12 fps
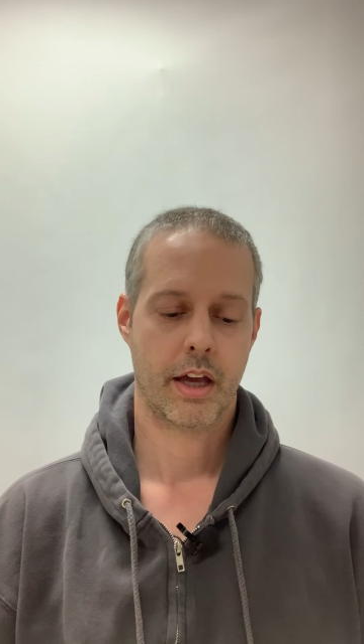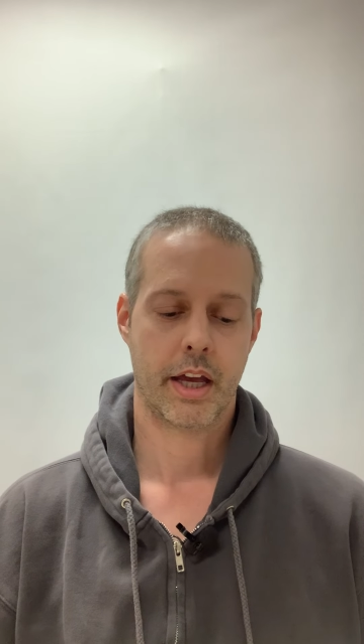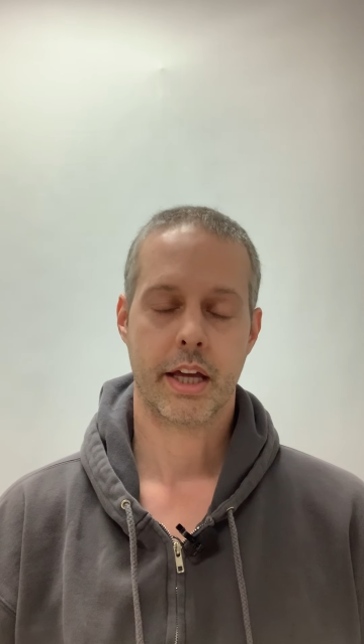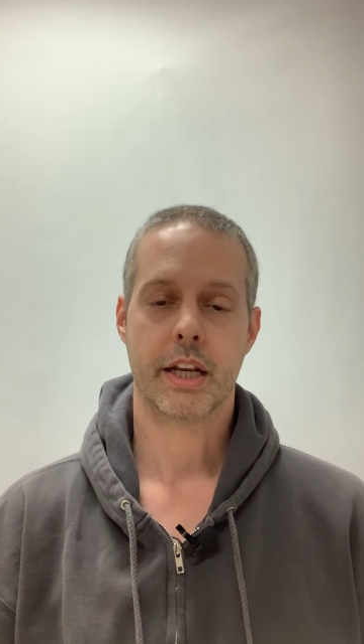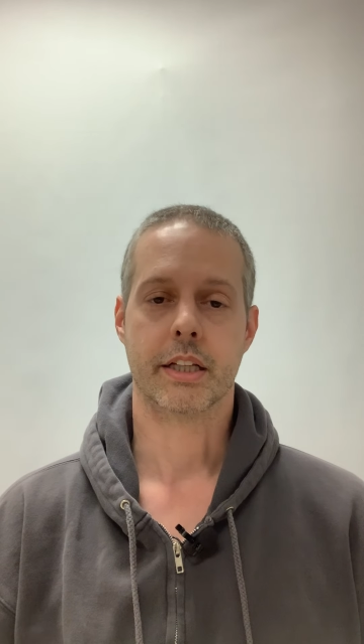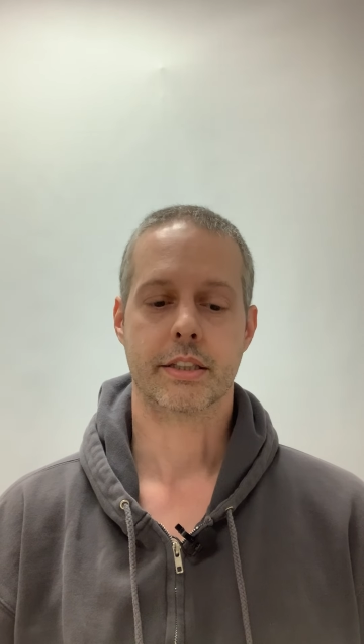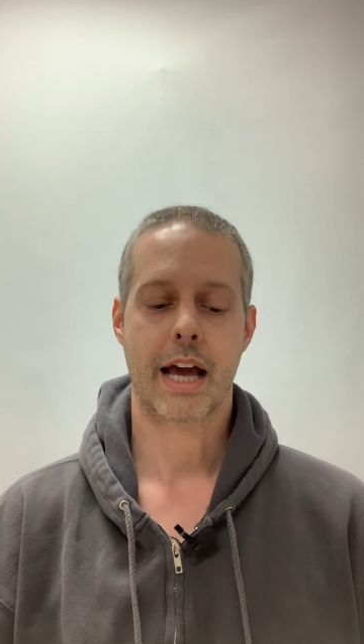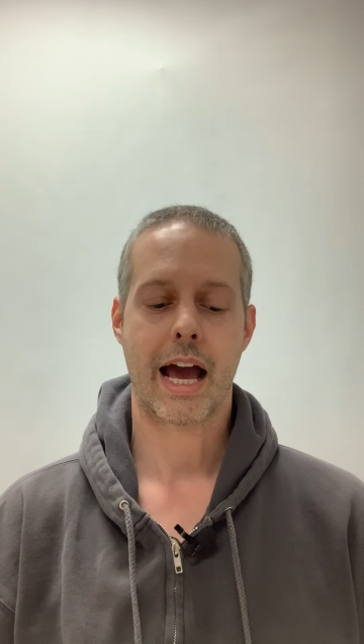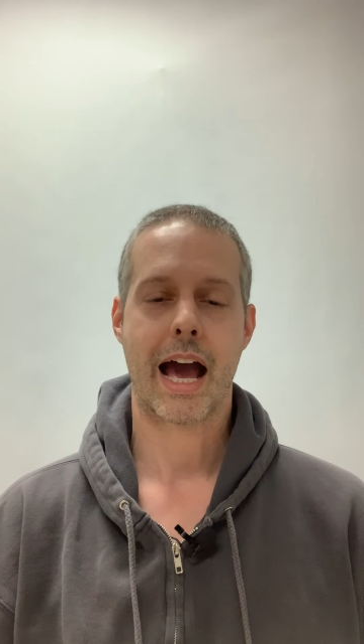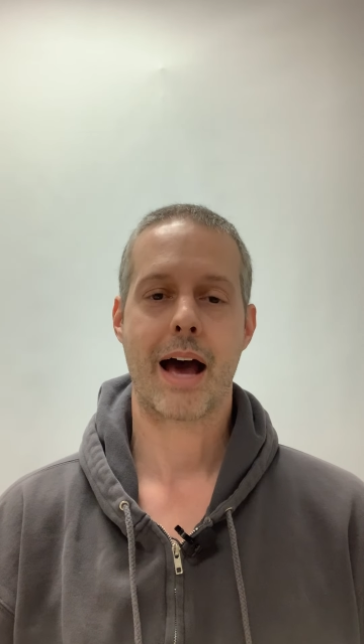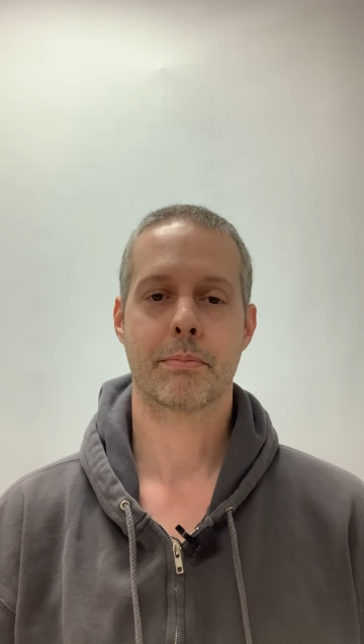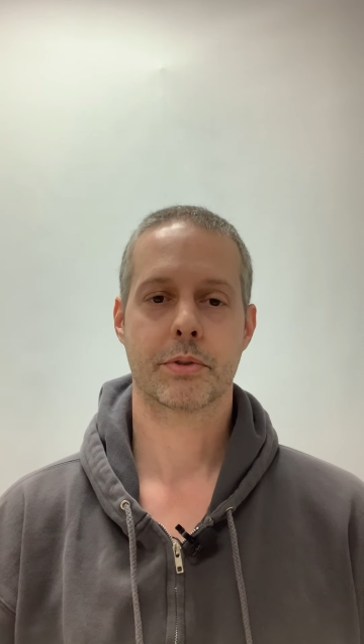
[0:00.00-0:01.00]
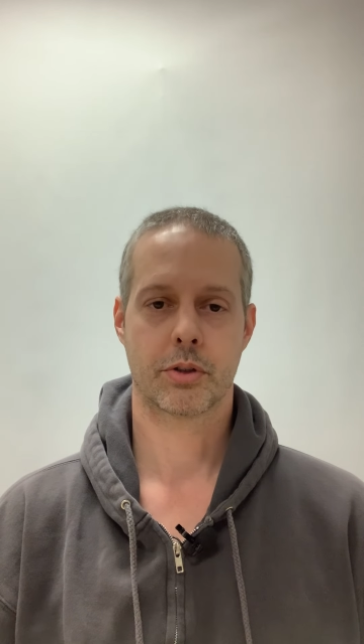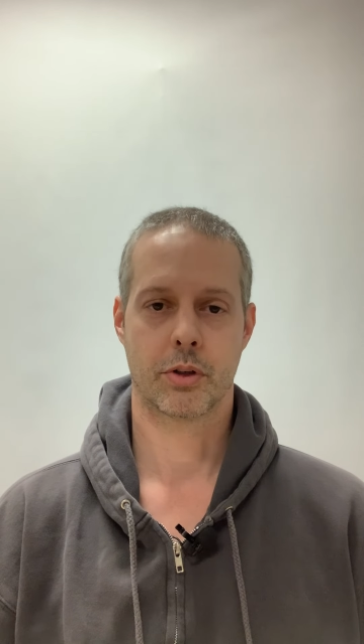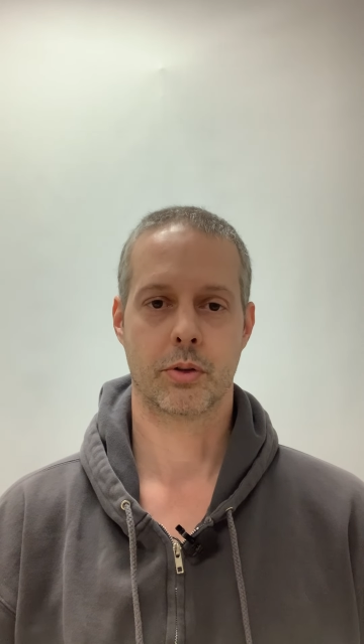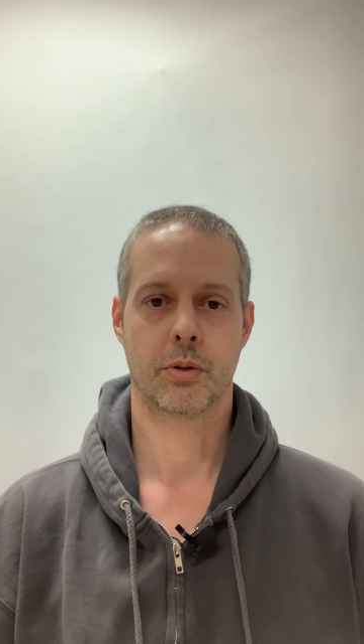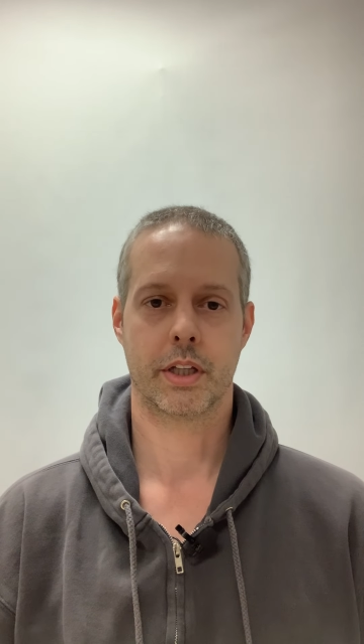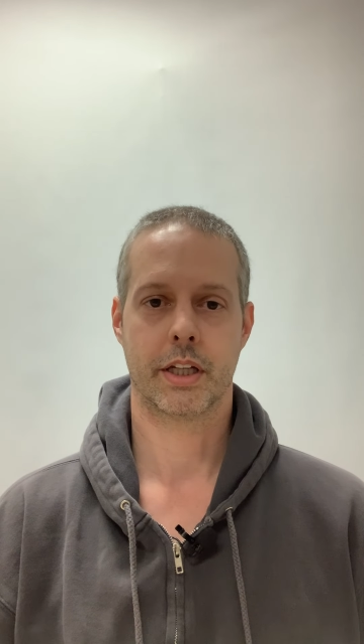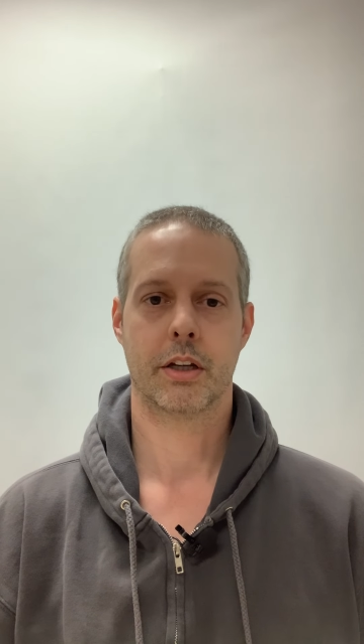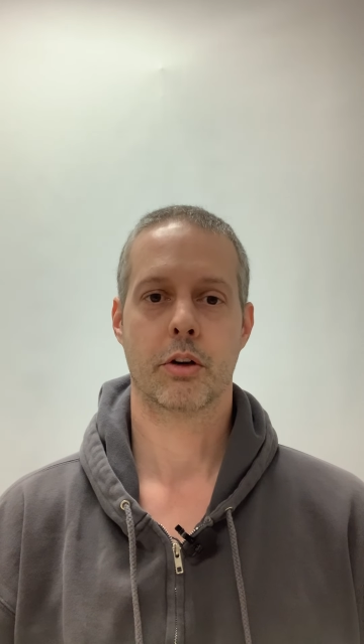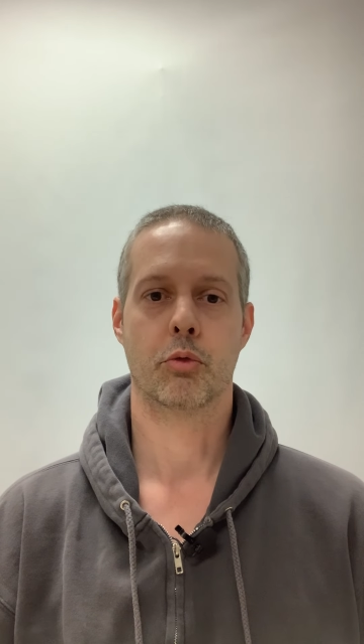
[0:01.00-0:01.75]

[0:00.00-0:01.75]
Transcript: It is absolutely